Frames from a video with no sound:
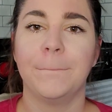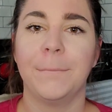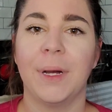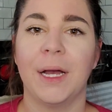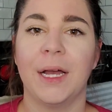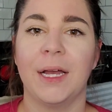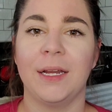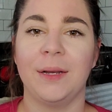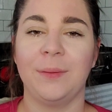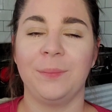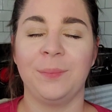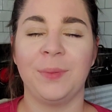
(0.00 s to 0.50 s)

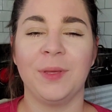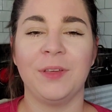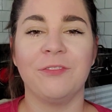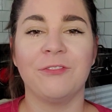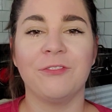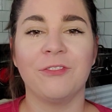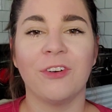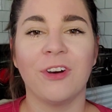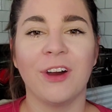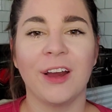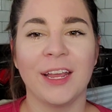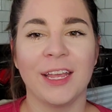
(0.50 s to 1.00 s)
But
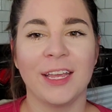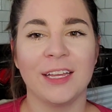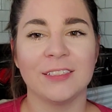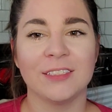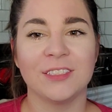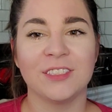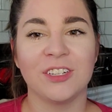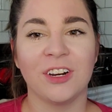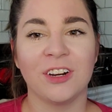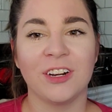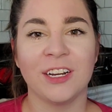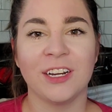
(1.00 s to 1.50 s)
before I get
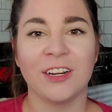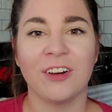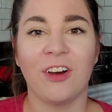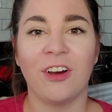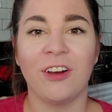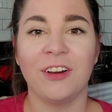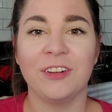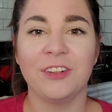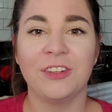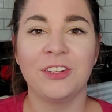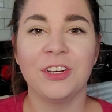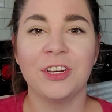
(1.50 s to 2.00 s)
started
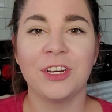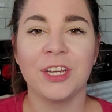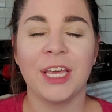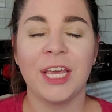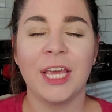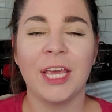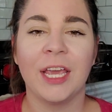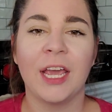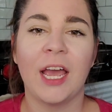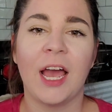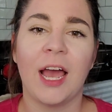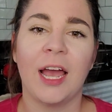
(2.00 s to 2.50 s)
on cooking,